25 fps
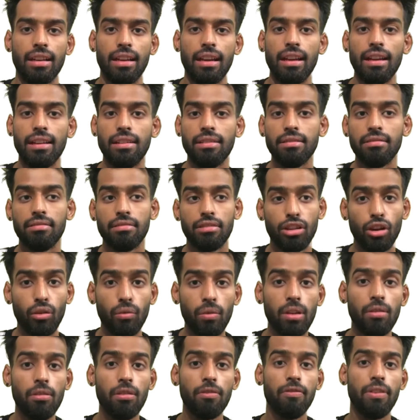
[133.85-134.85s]
And you
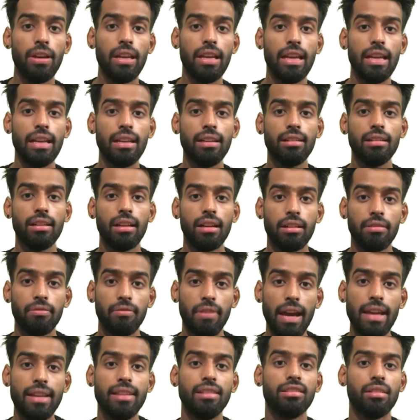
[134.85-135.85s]
will be feeling very